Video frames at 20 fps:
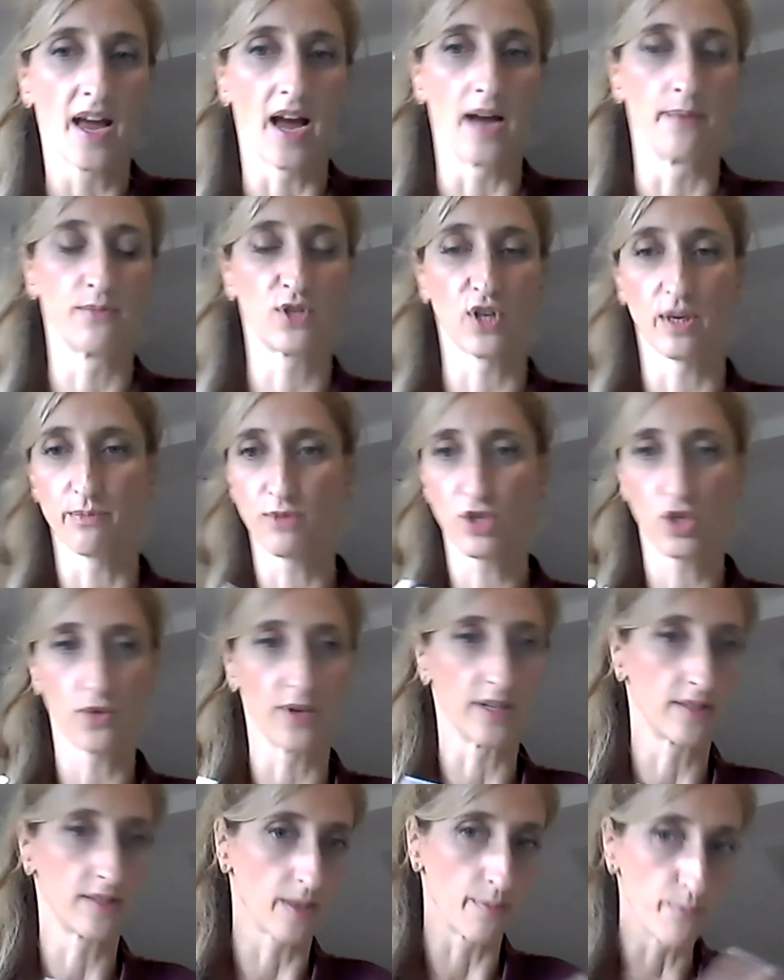So I'm sure
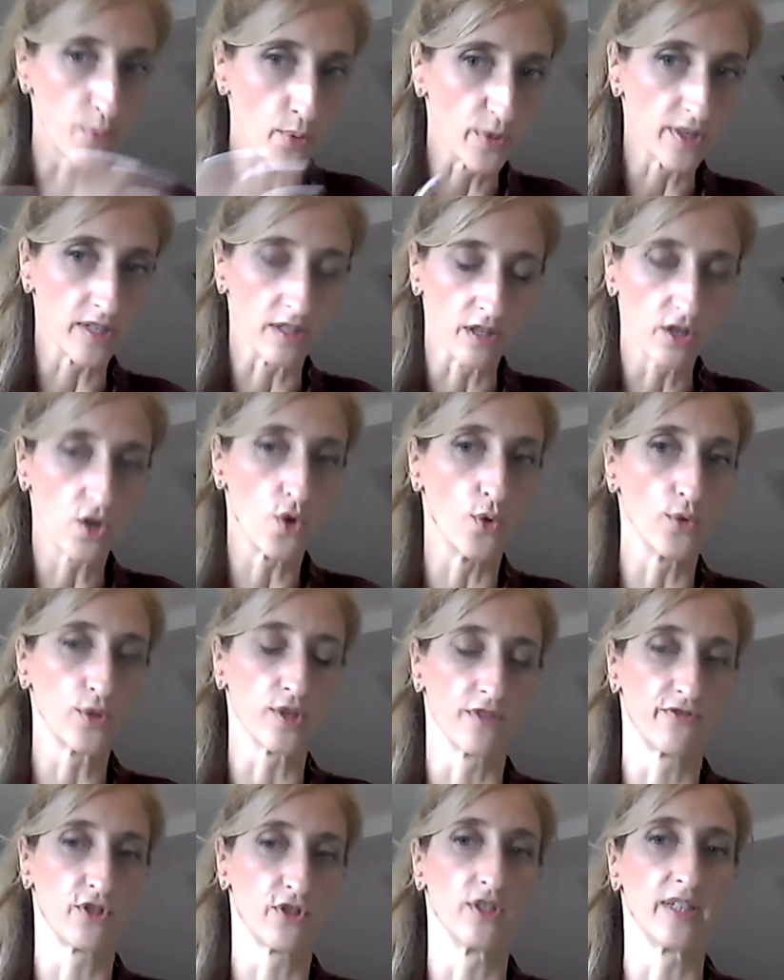at some point in the course
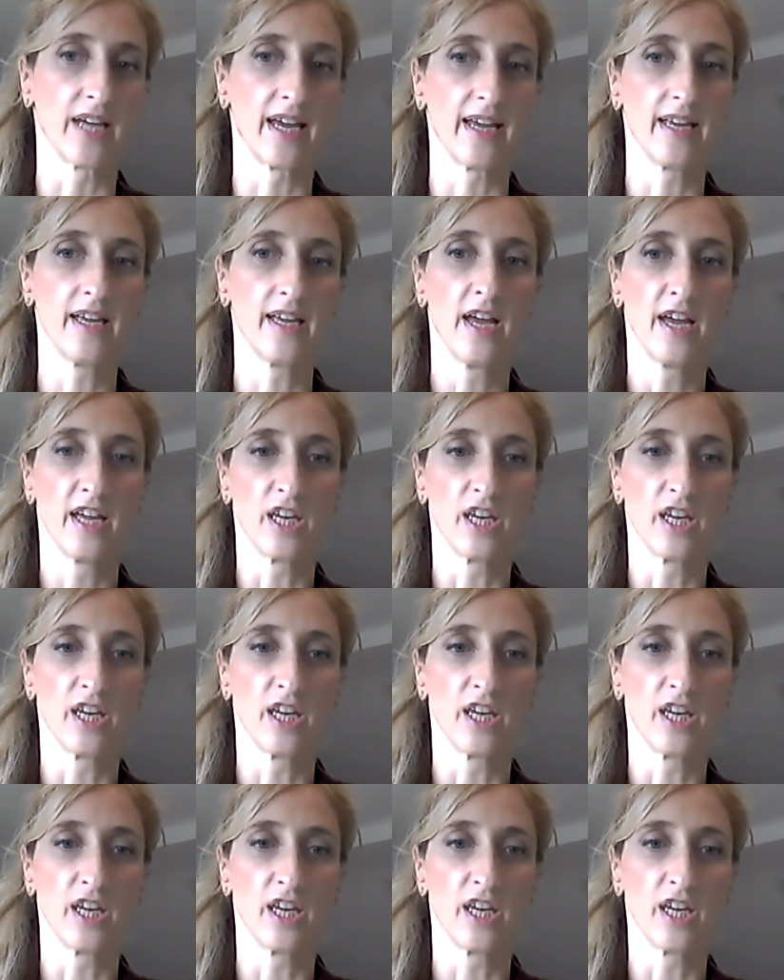of today,